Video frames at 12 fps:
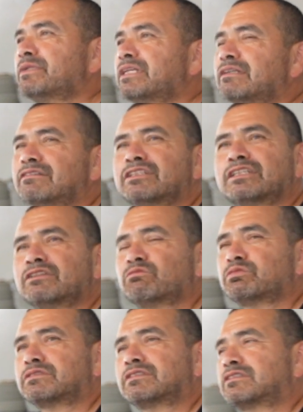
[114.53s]
me, you know,
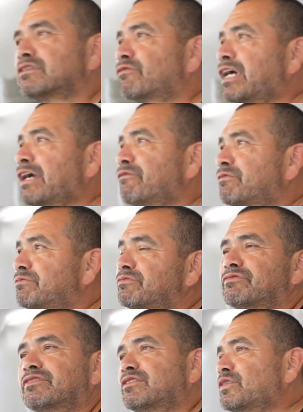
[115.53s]
survive
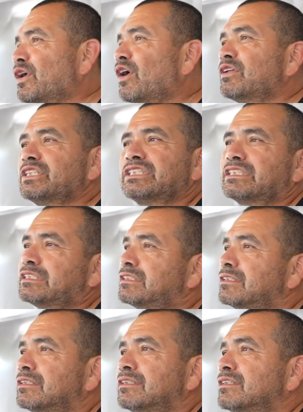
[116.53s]
through all this
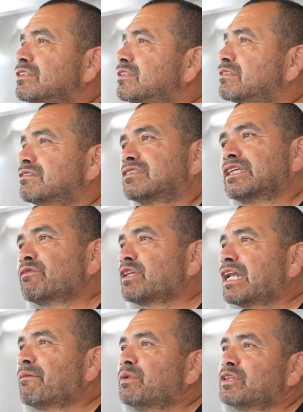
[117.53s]
stuff
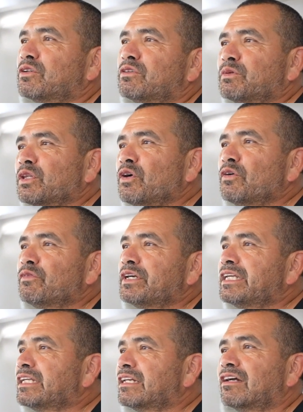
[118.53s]
that I've been through, COVID
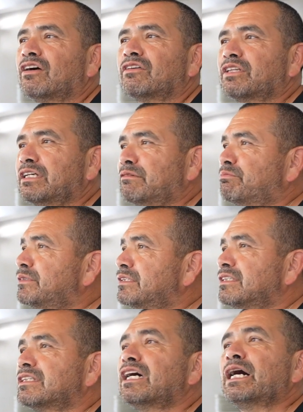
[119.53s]
and all
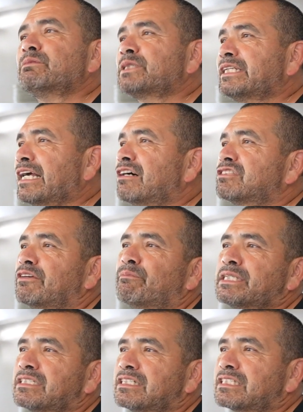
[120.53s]
the ups and downs of
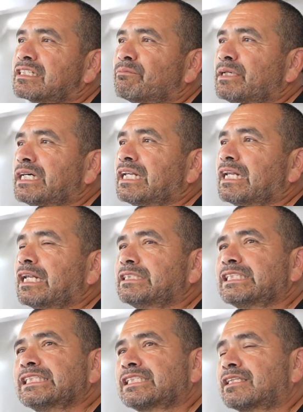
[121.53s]
business, but
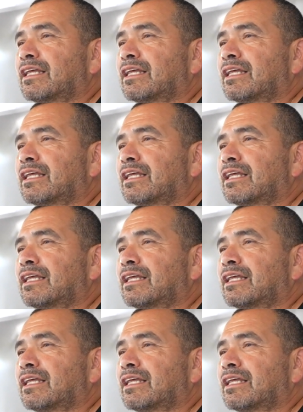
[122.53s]
just